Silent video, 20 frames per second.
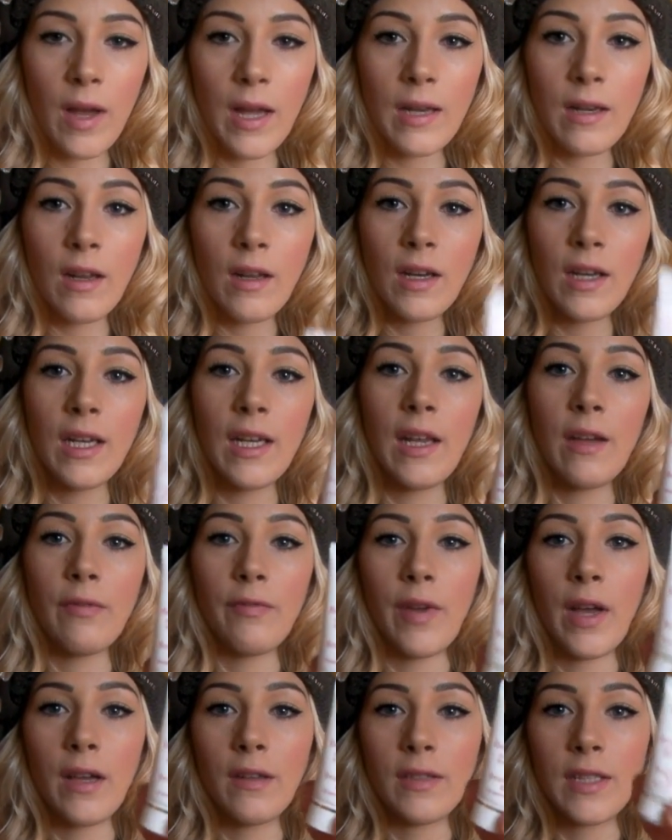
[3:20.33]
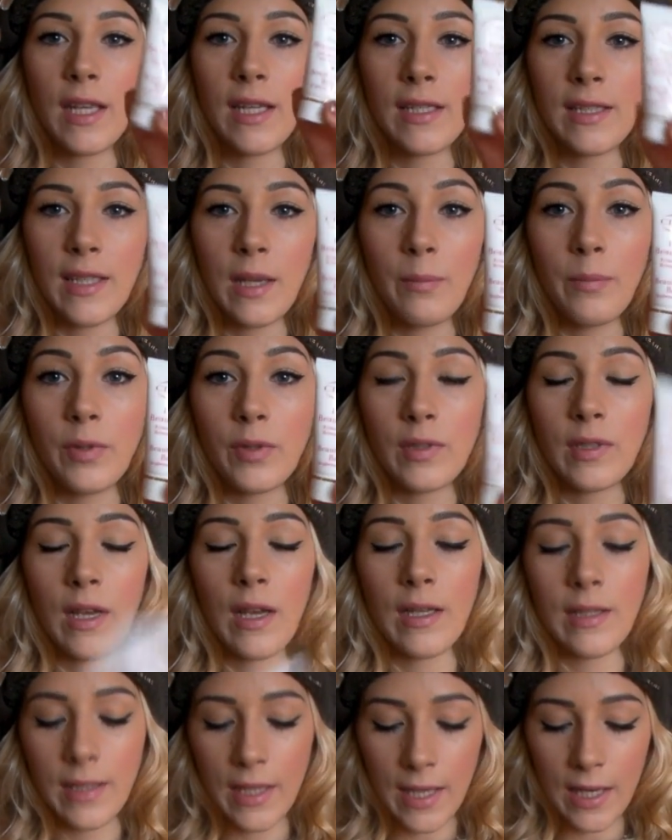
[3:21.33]
And luckily I found a sample
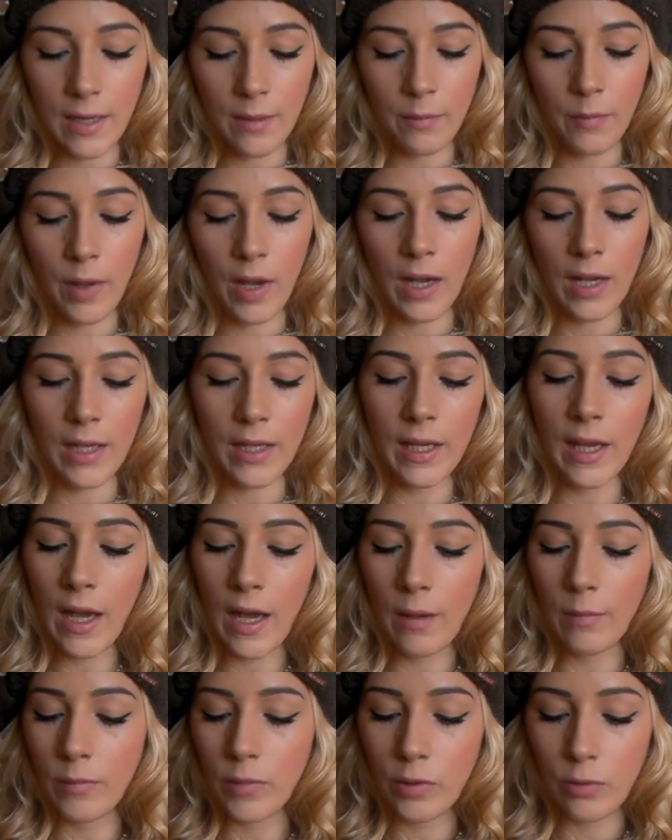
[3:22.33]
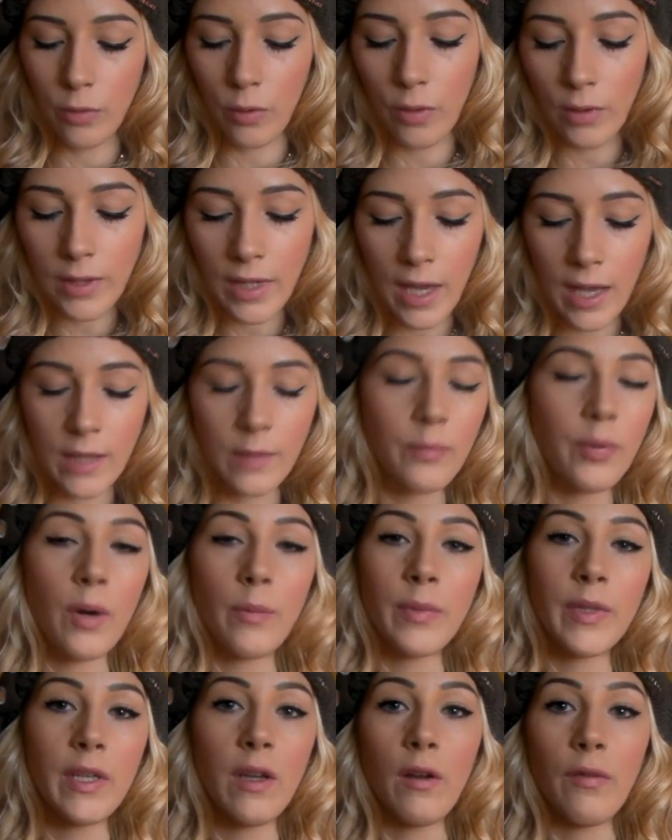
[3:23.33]
size in my drawer that I'd
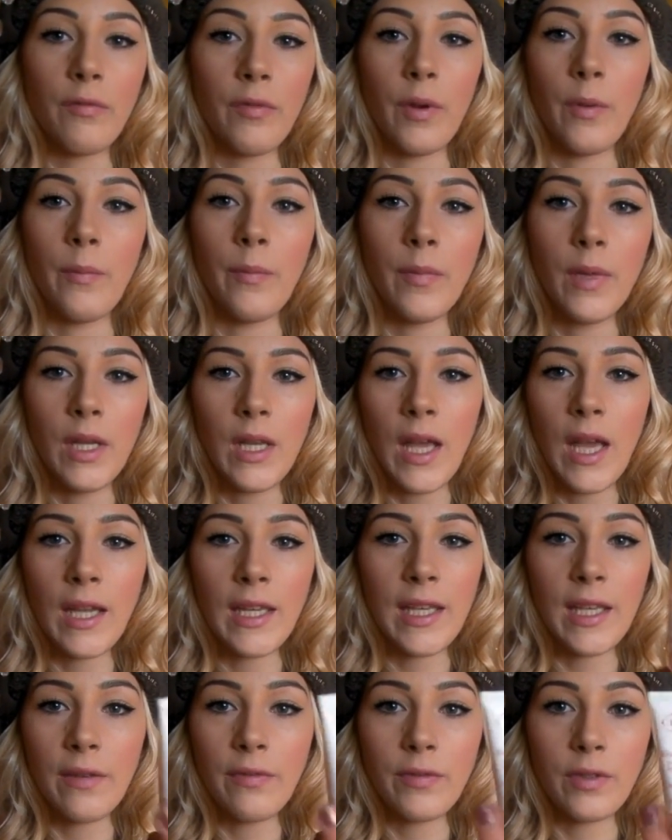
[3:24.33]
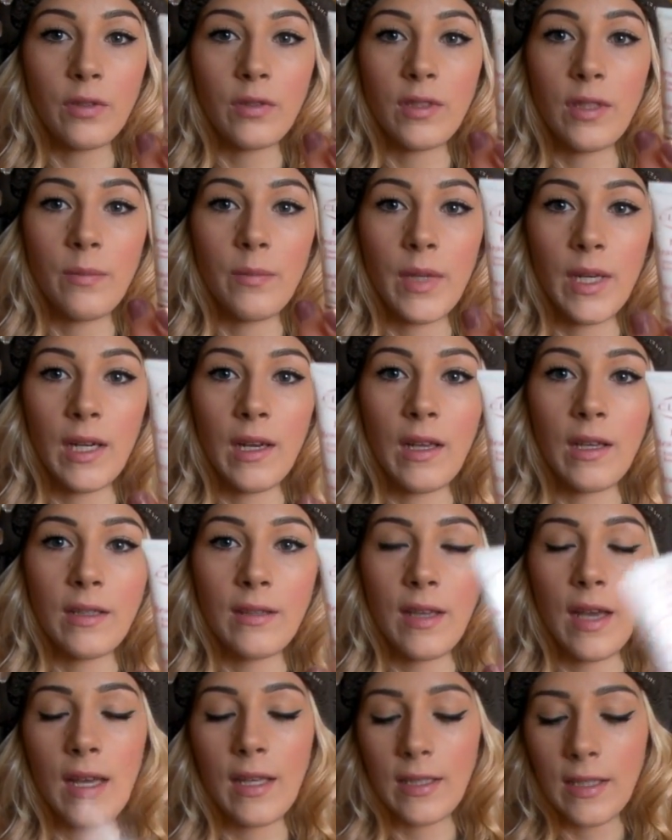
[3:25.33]
probably got from a gift or something like
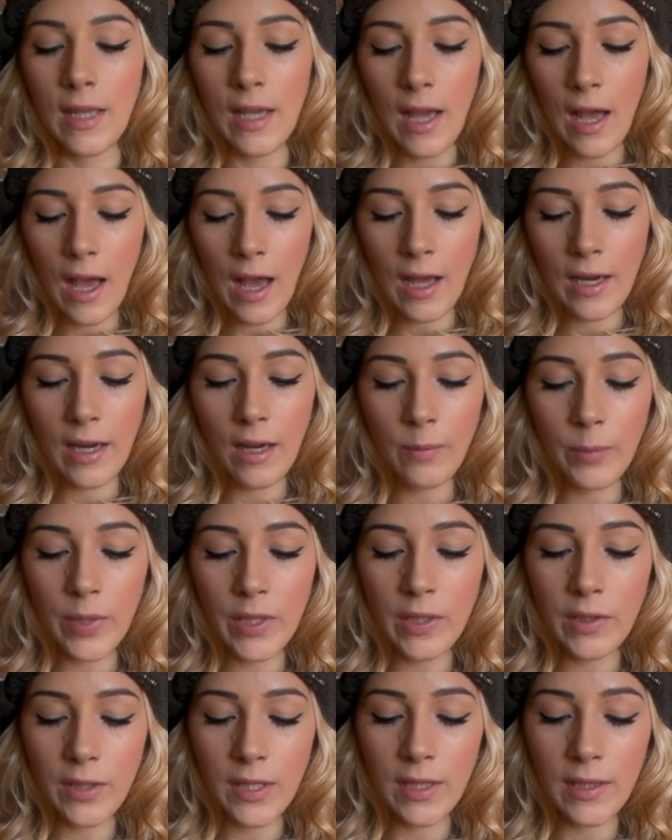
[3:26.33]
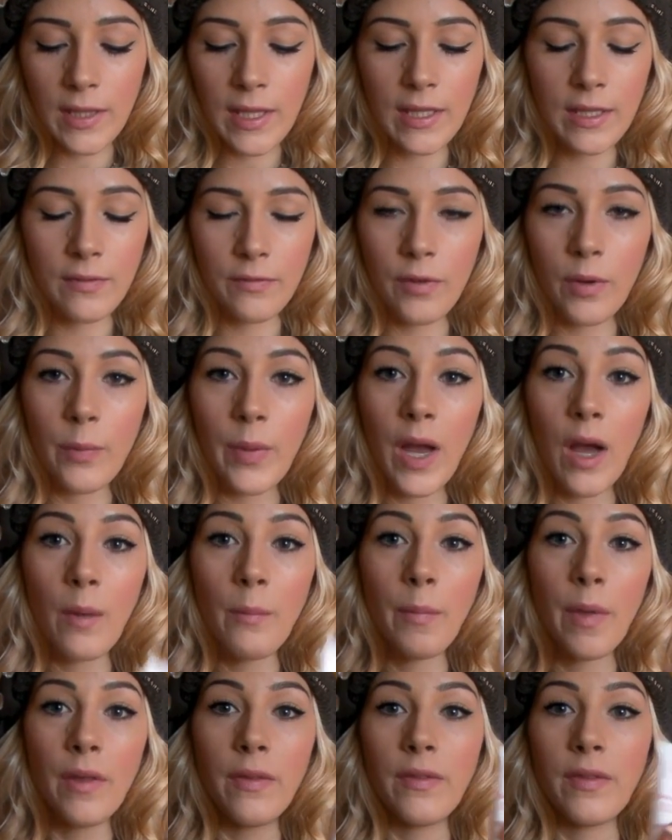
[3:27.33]
that, and I've been using this for about a
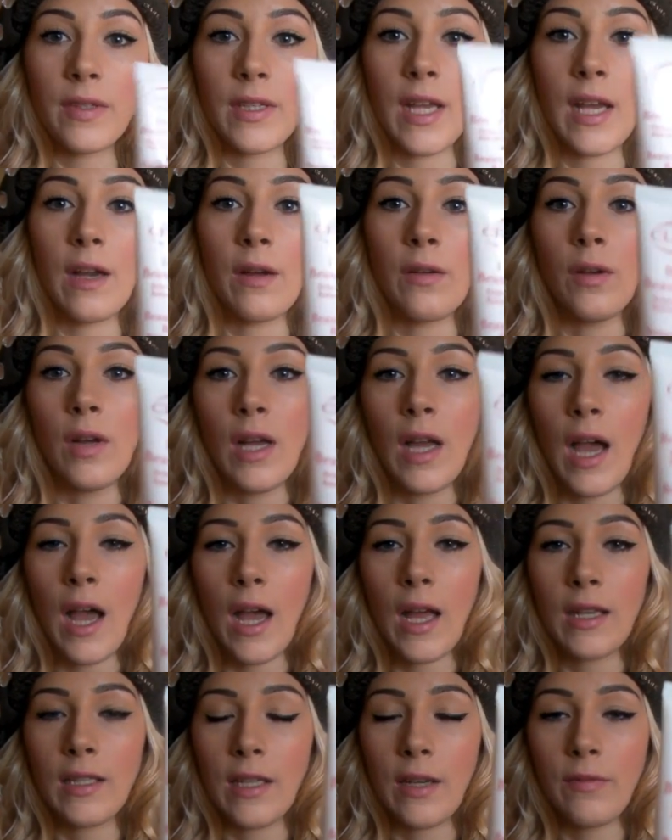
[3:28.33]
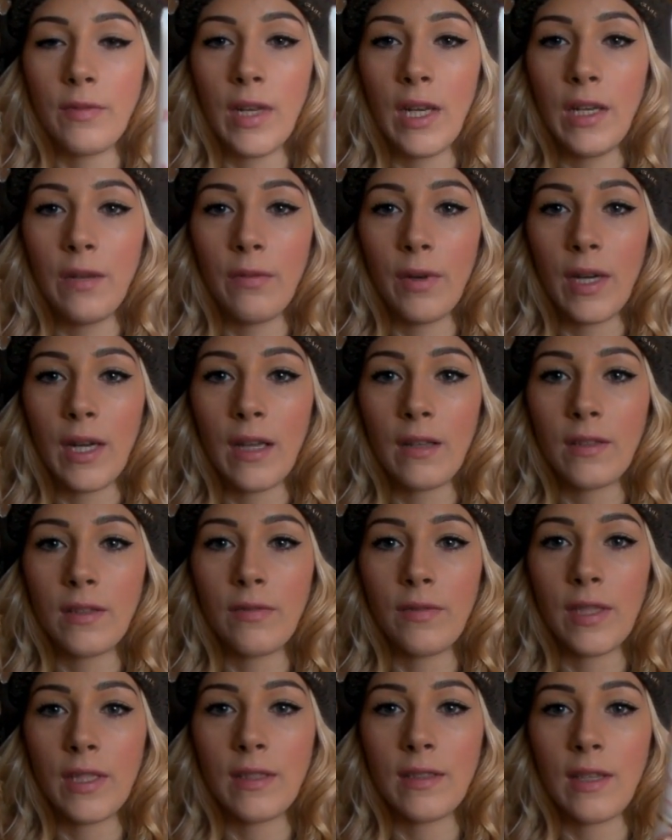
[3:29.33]
month now, and I've nearly run out
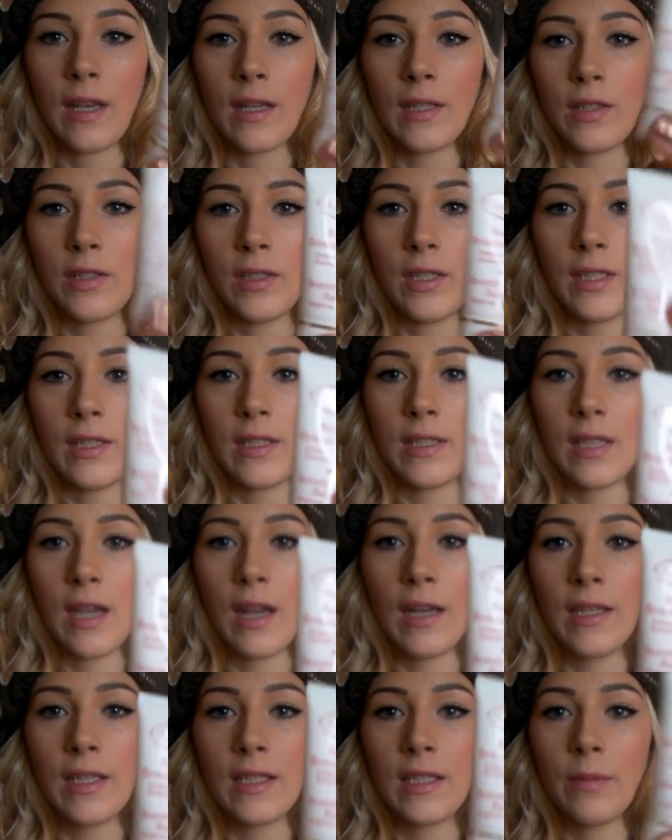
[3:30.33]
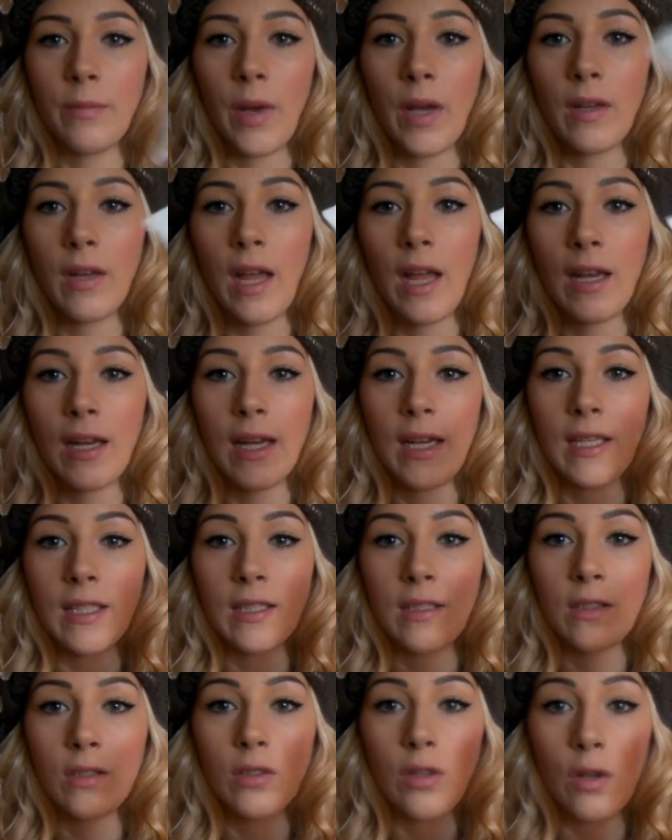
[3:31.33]
of this size. You need the tiniest amount, and it's
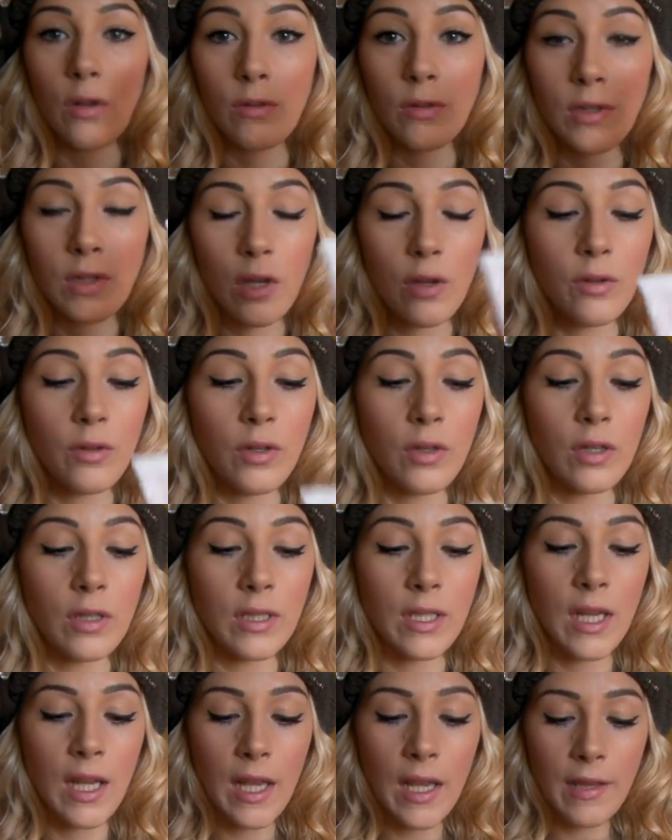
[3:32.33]
so good.